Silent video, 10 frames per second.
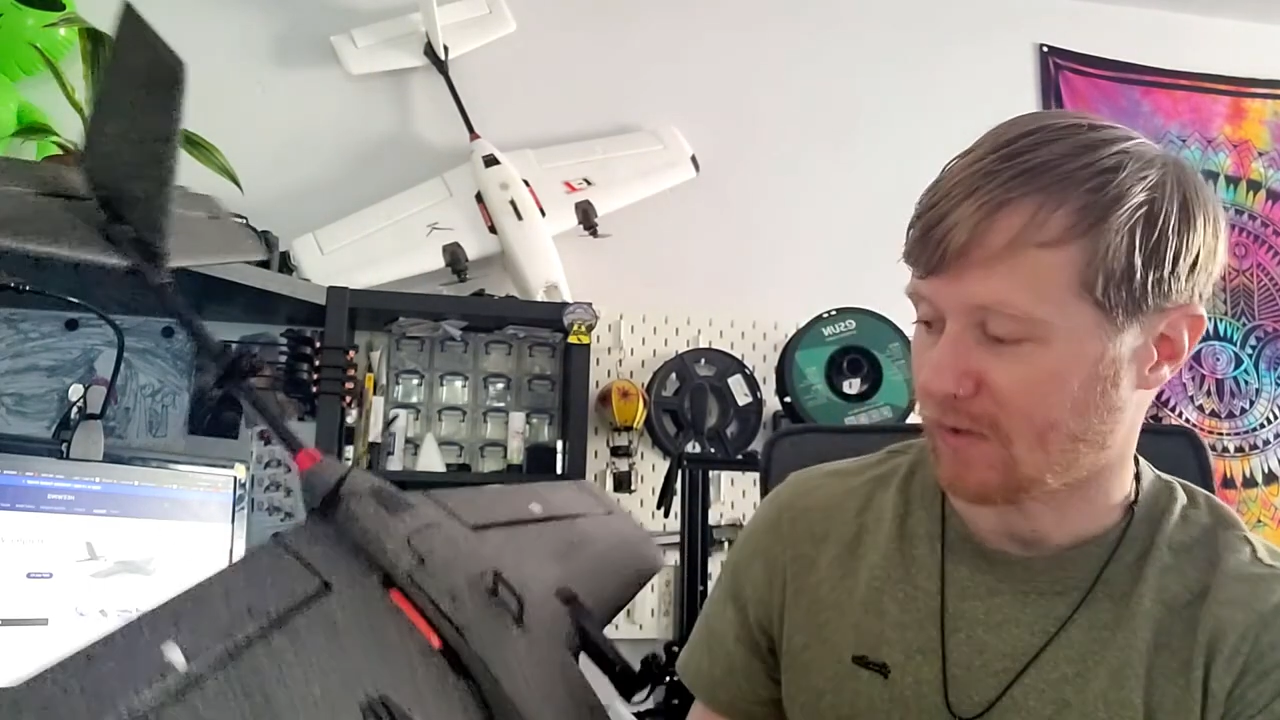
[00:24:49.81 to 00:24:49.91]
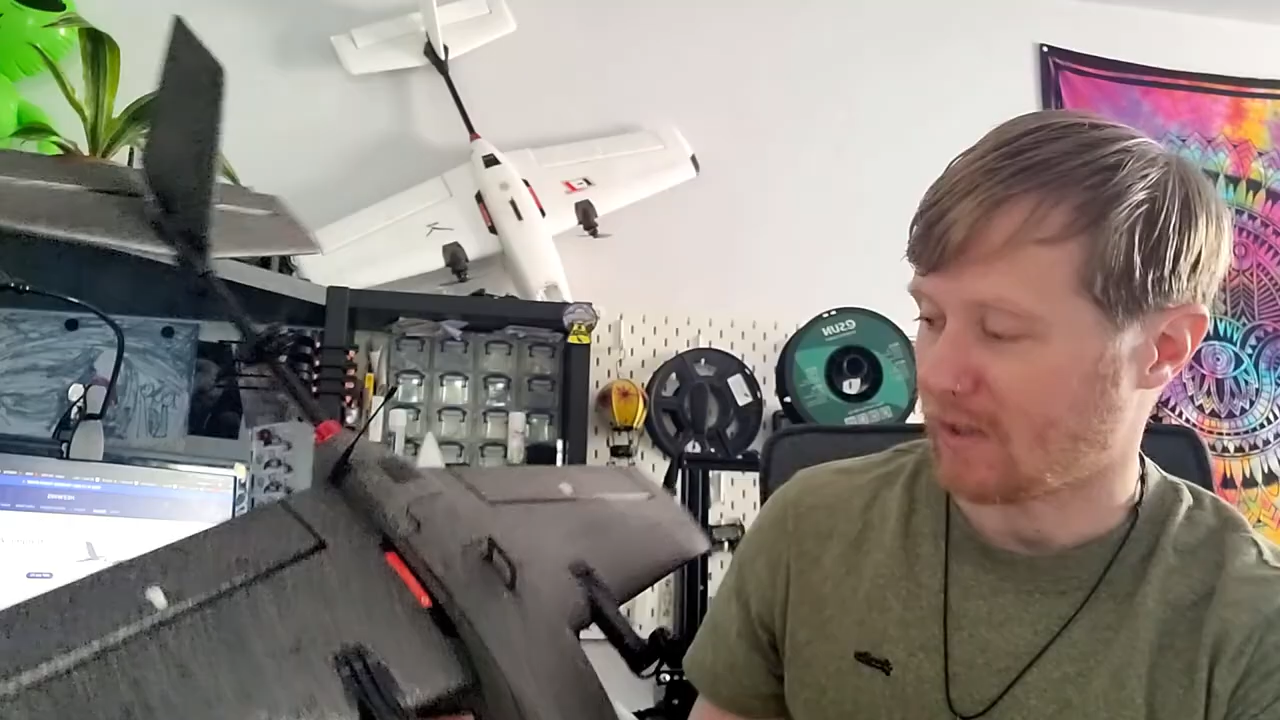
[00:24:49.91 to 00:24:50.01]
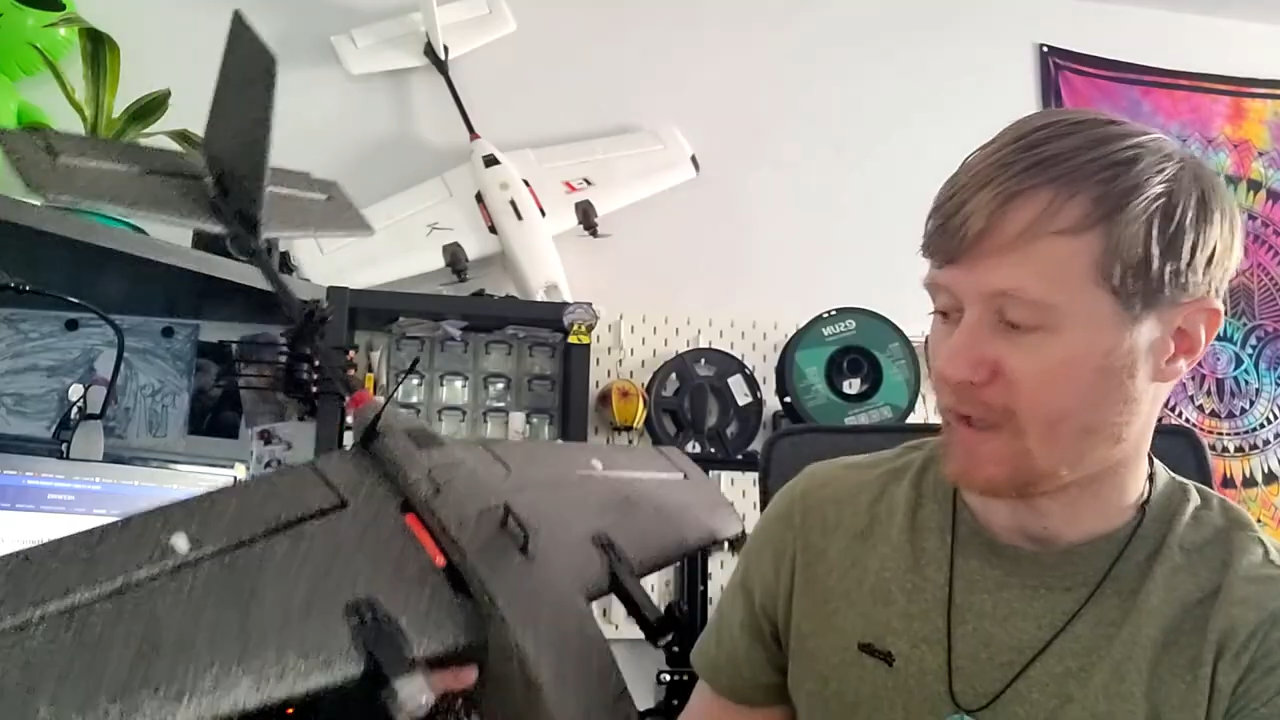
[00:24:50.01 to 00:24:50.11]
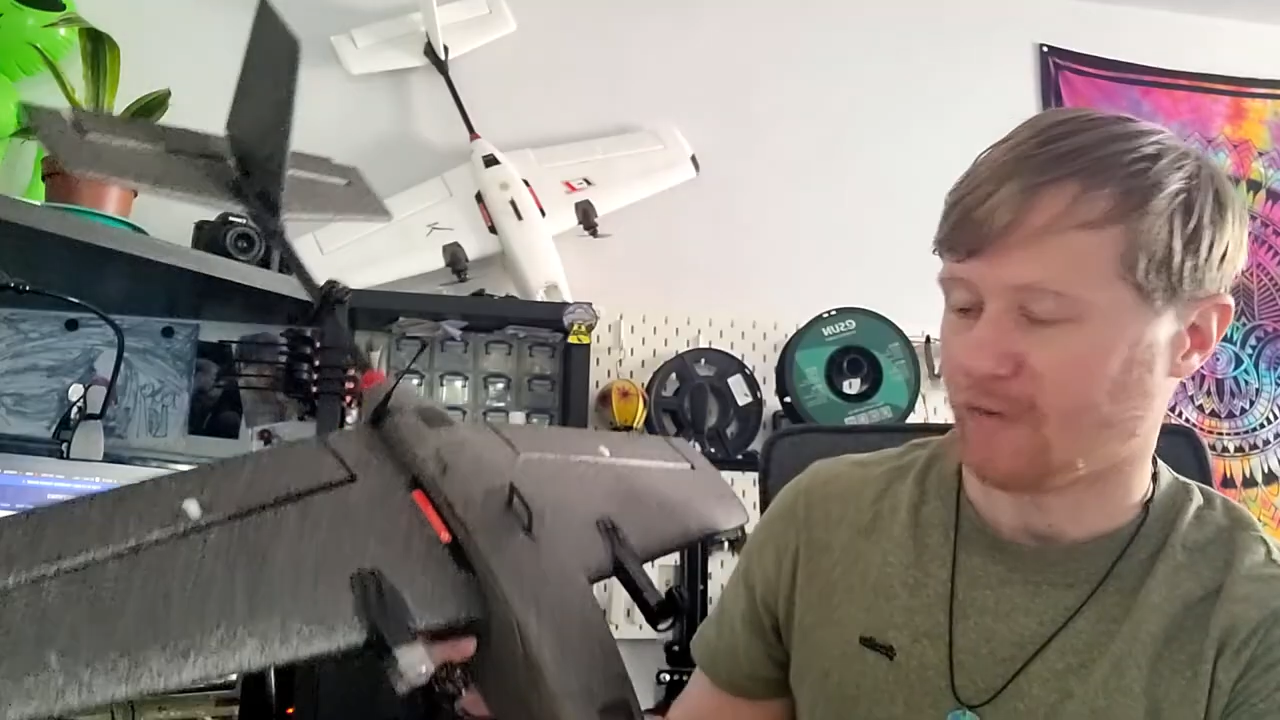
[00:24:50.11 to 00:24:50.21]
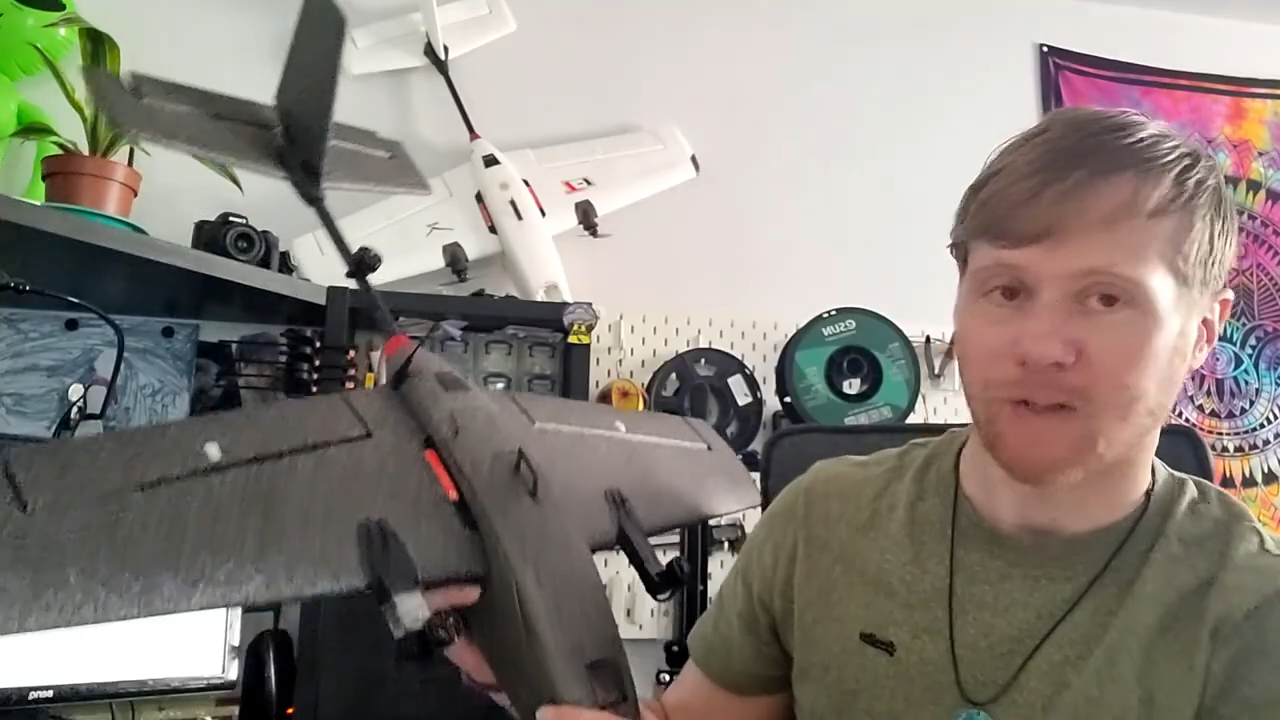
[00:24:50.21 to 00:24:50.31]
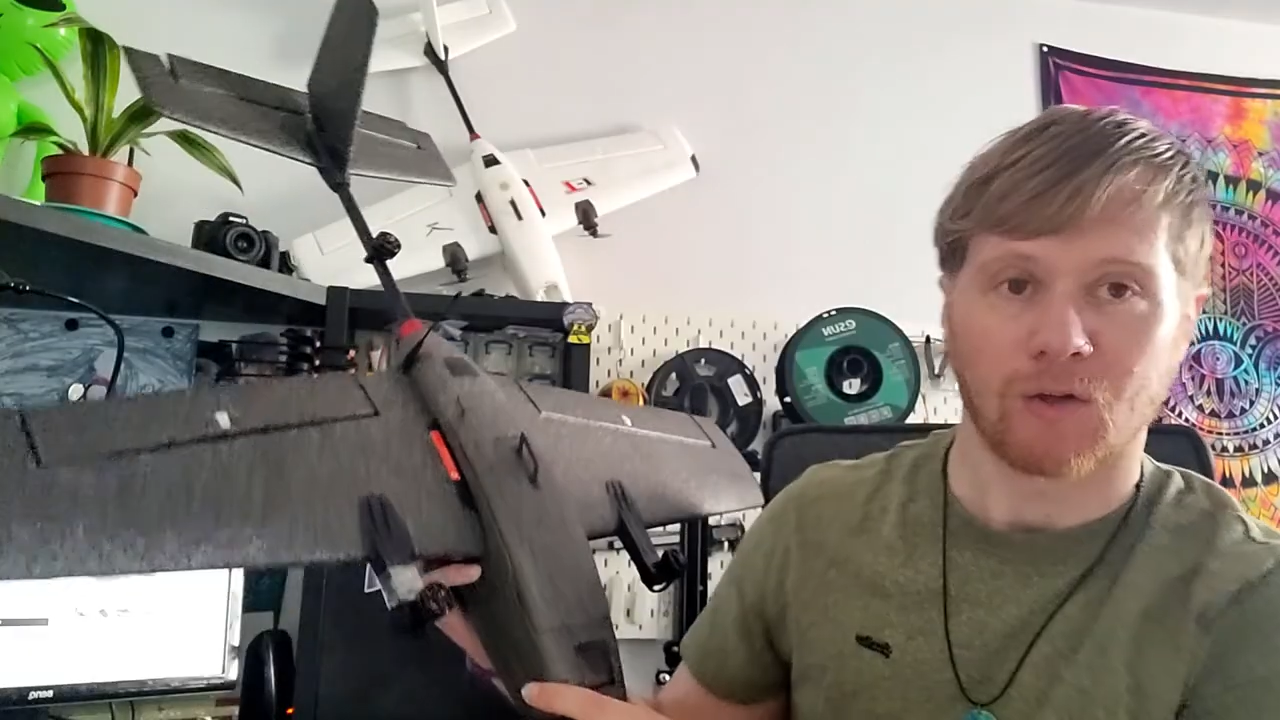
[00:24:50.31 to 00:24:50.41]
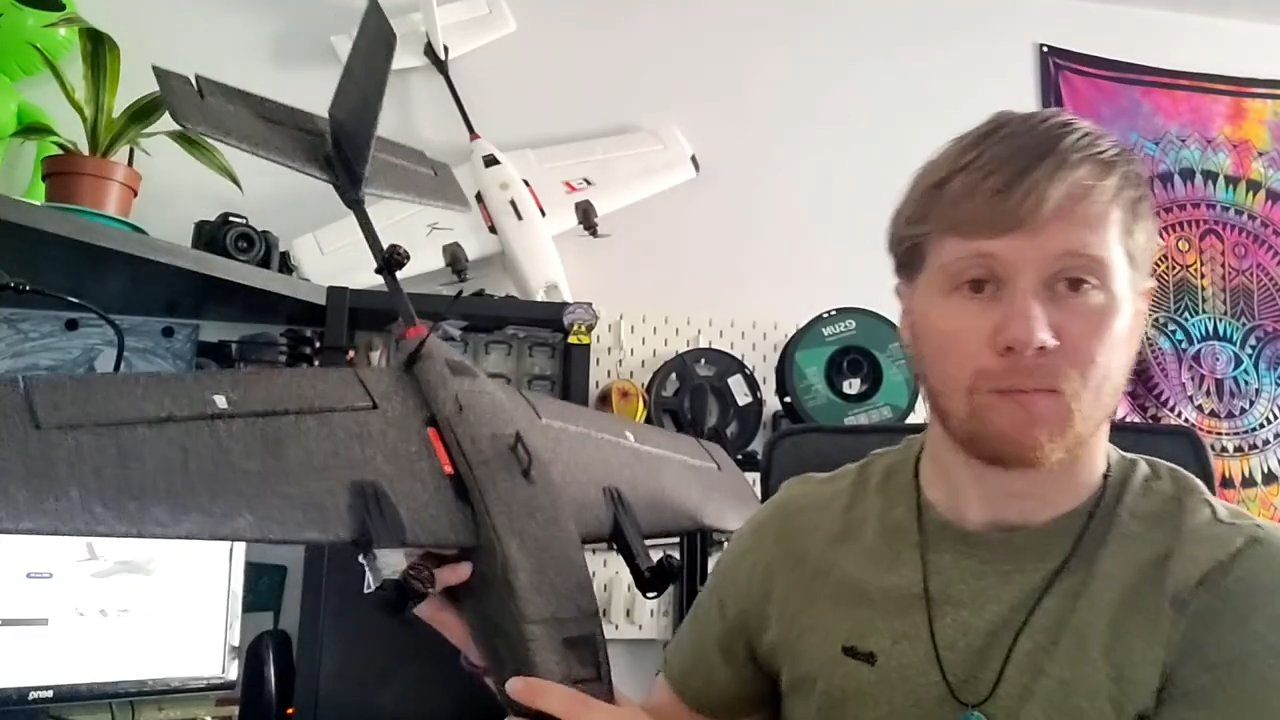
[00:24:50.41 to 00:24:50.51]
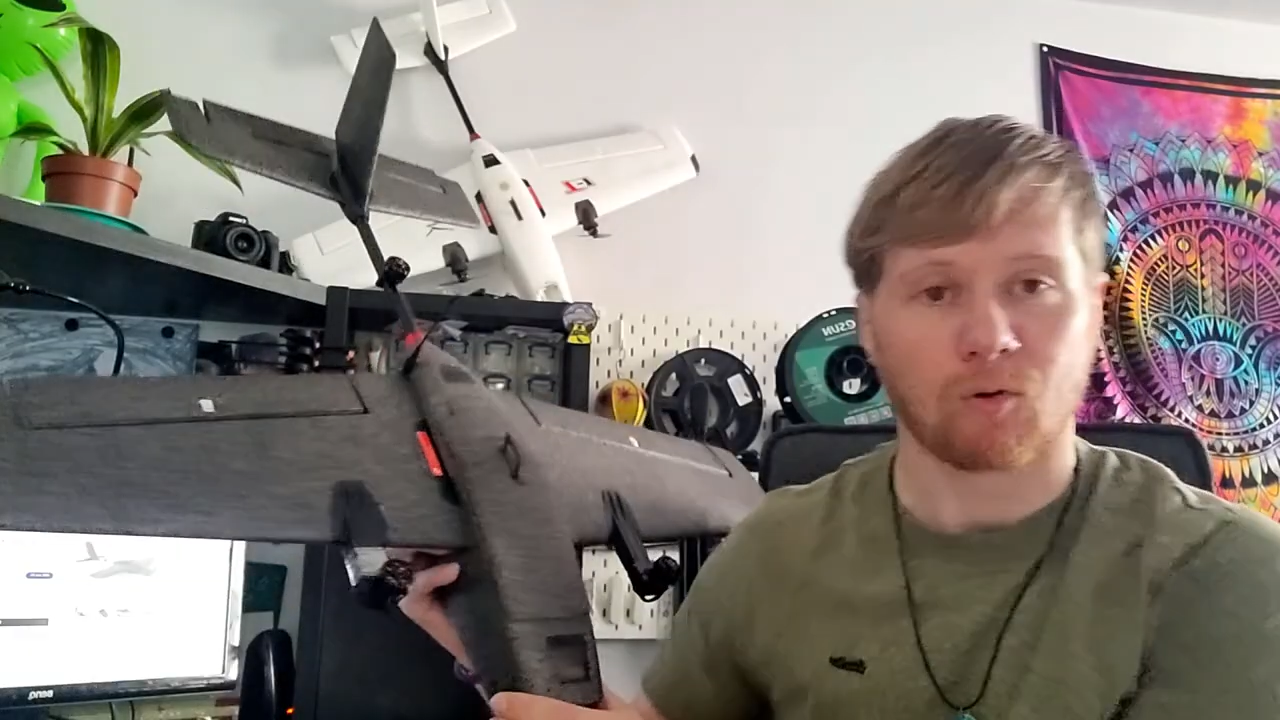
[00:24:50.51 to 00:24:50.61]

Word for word: is a good